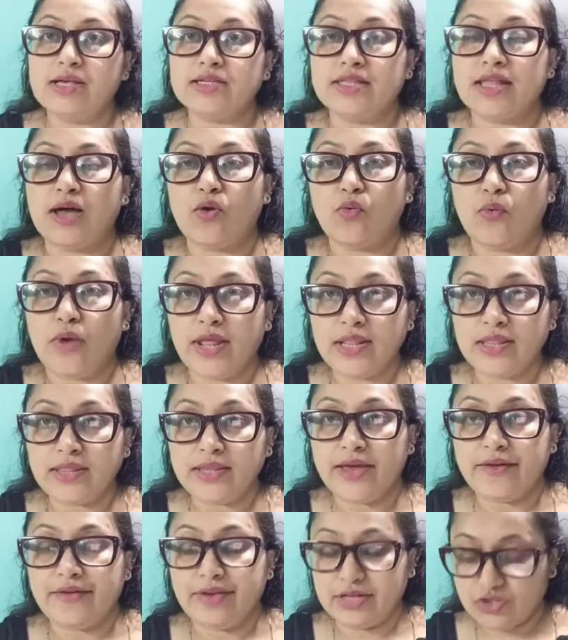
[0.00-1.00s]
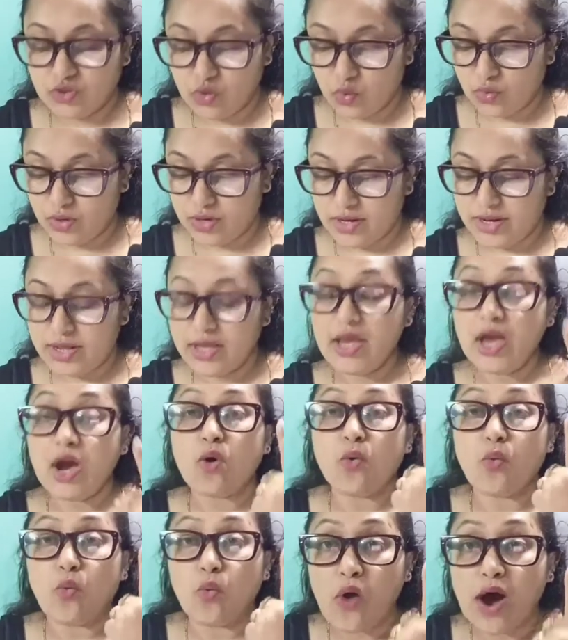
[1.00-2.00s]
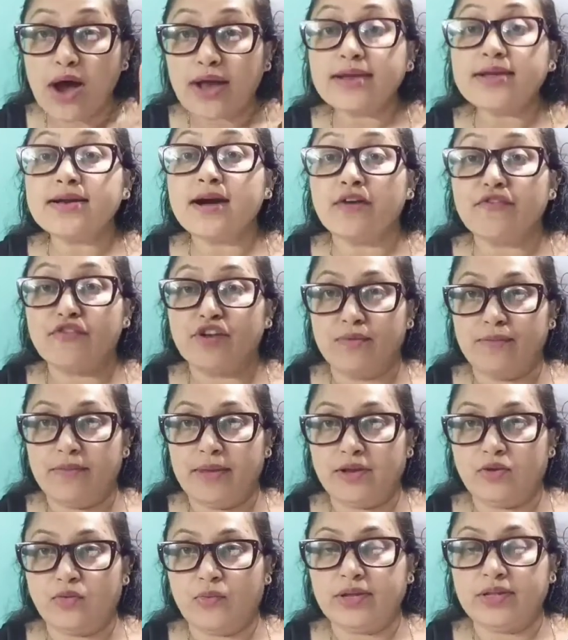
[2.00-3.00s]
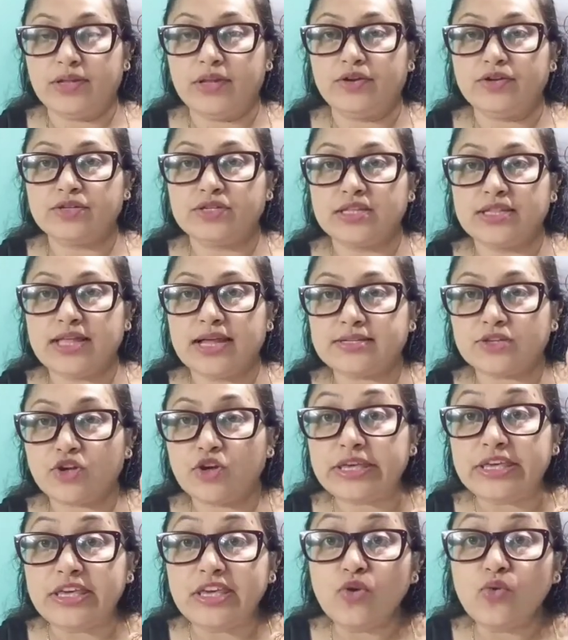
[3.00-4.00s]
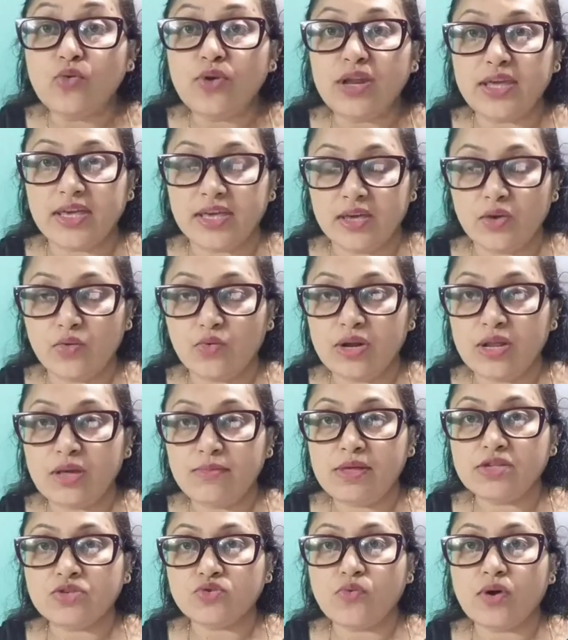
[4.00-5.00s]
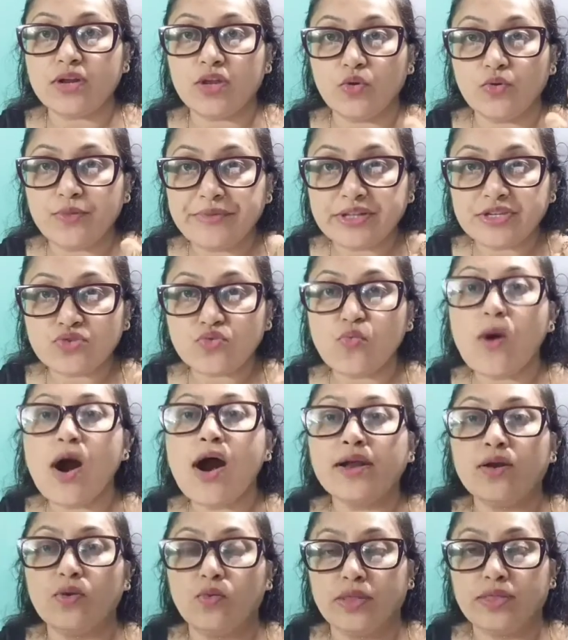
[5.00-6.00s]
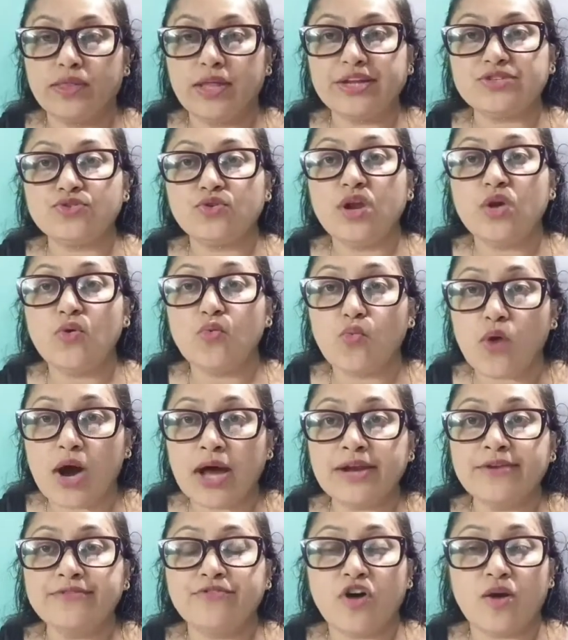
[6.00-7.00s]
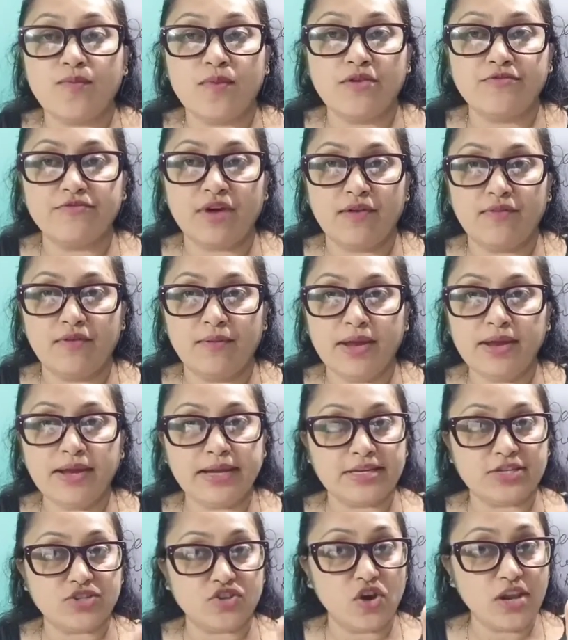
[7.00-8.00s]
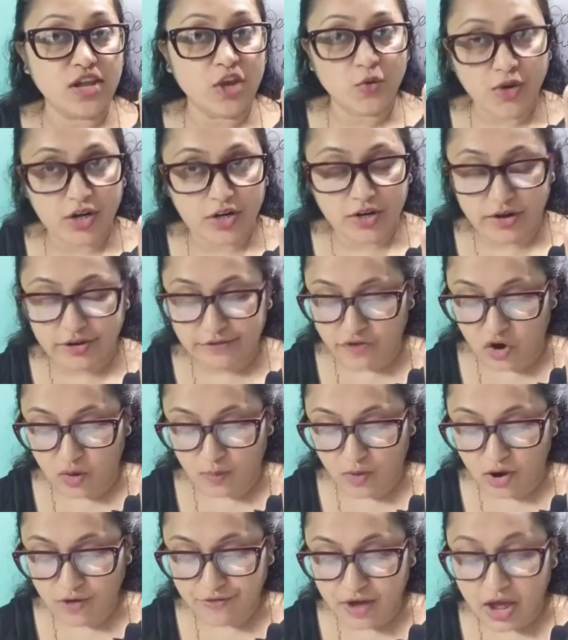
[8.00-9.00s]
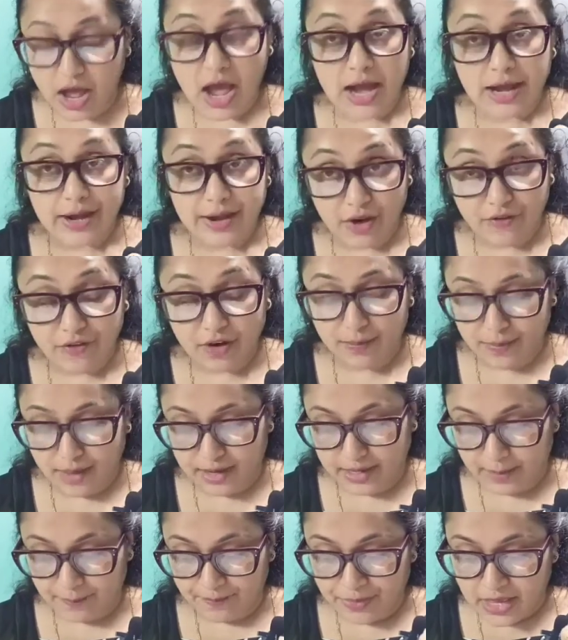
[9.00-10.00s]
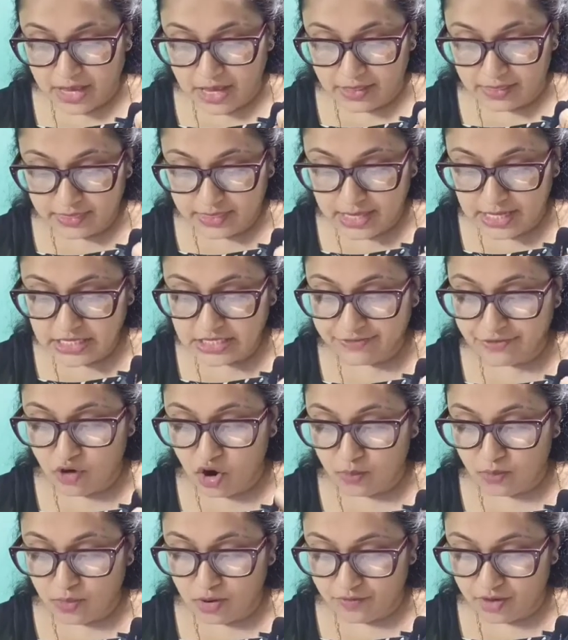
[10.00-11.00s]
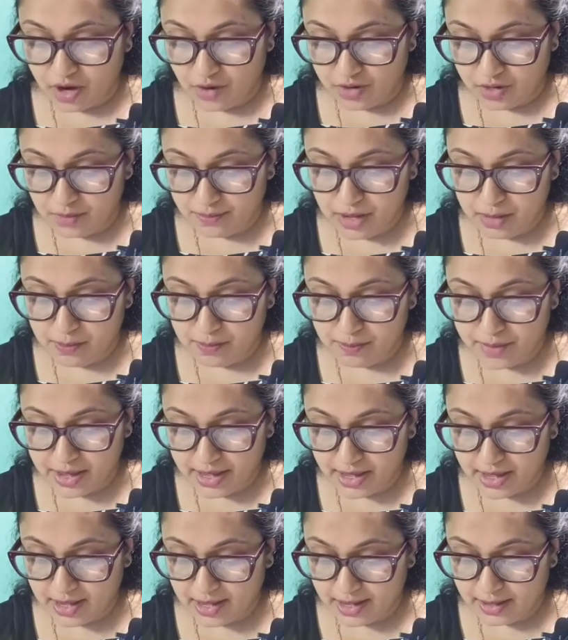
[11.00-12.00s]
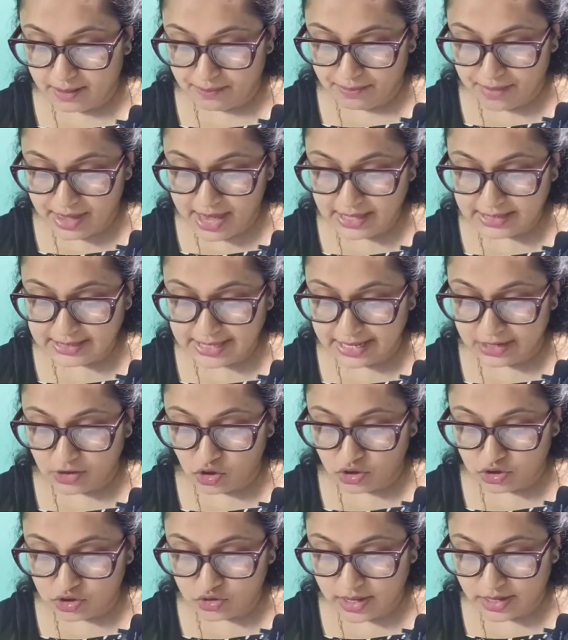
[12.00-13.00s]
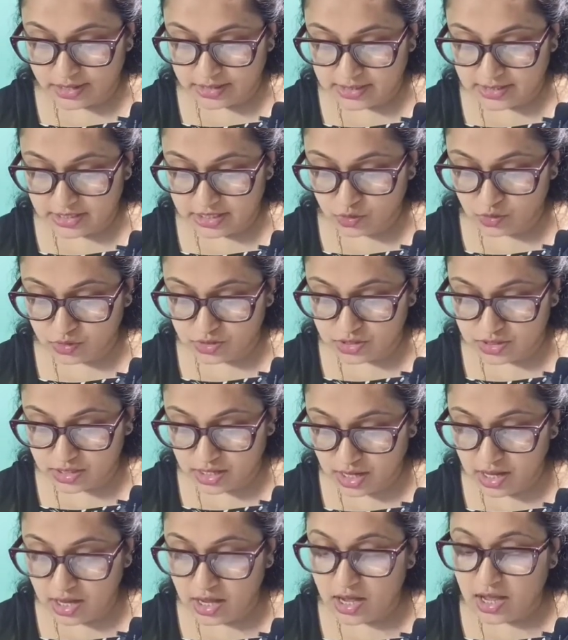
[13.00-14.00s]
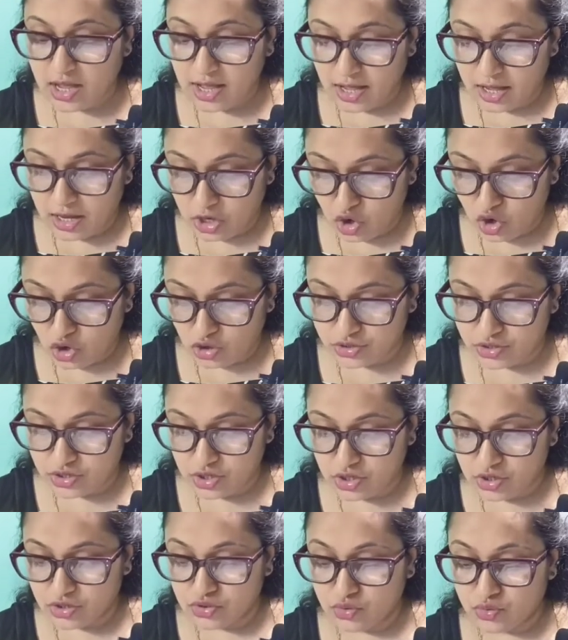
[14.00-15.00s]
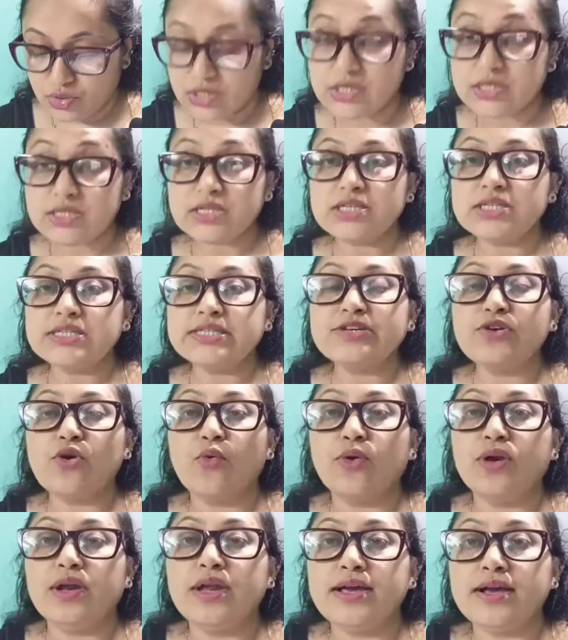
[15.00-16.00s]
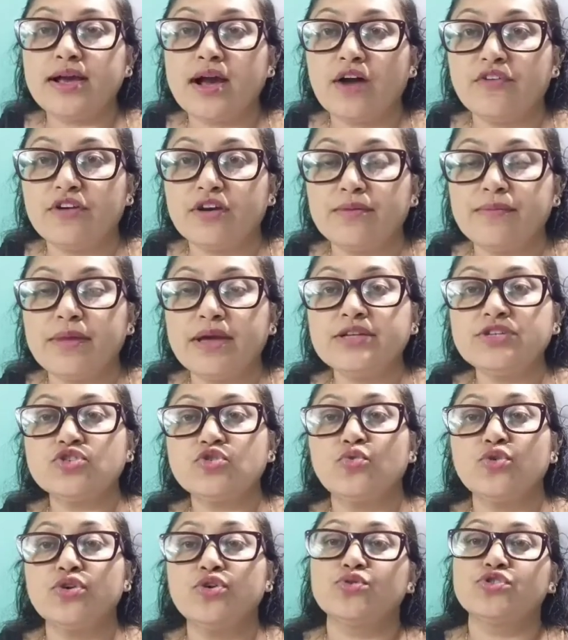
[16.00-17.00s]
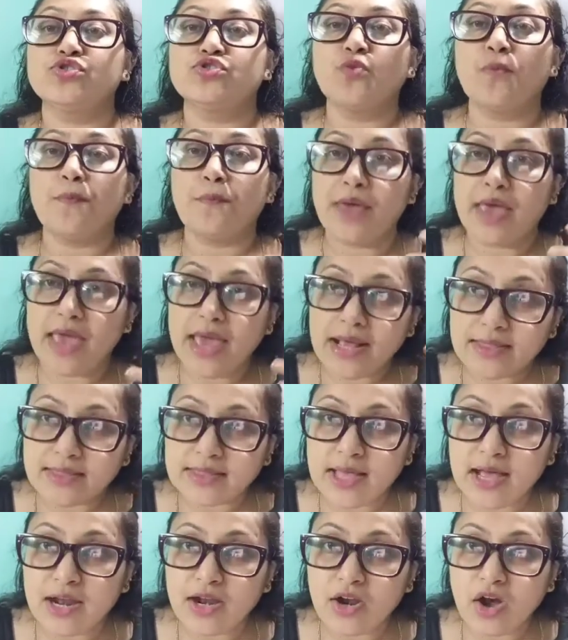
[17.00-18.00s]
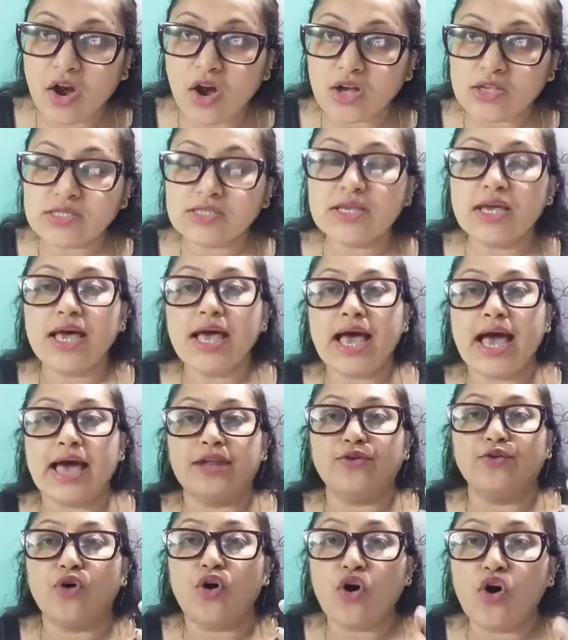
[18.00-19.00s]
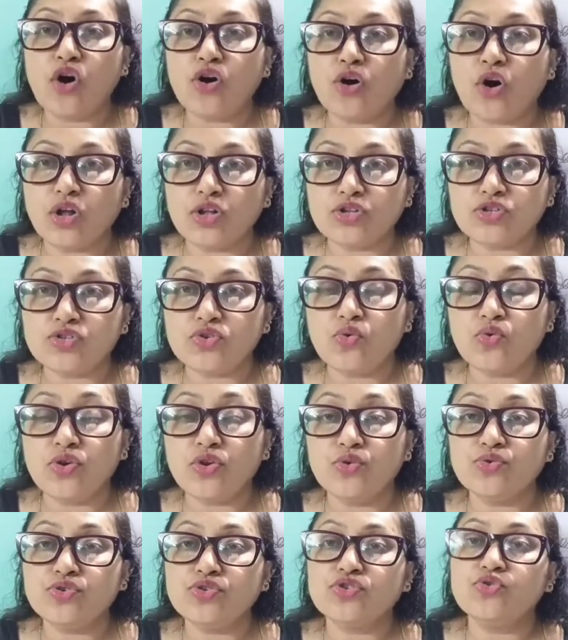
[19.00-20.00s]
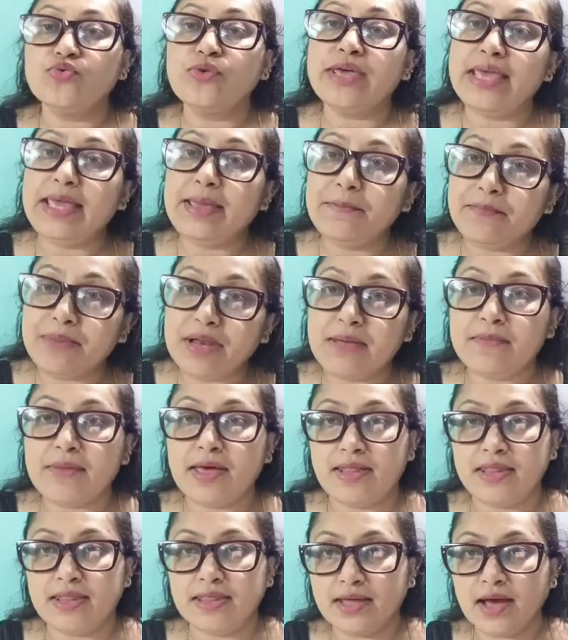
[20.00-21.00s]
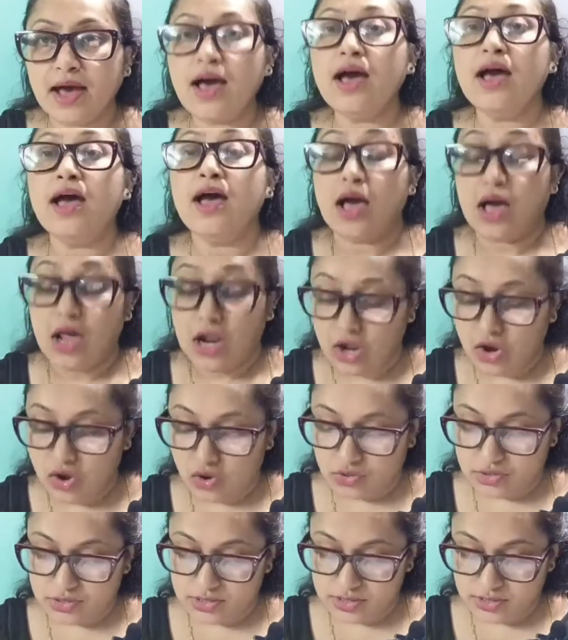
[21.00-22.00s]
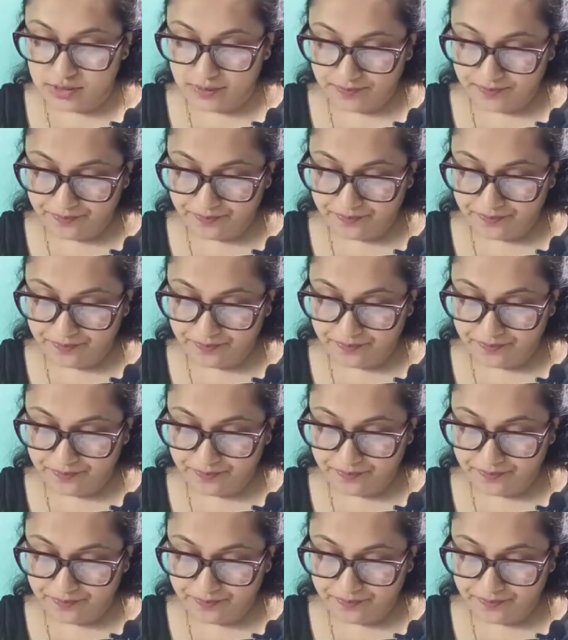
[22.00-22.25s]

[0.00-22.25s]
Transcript: Now when there is only one government, when there is, that's called uni. Uni means what? Uni means one. When there is only one form of government, it is called unitary form of government. This form of government makes and also executes the laws. So this is the only government who used to make the laws and also who used to implement the laws.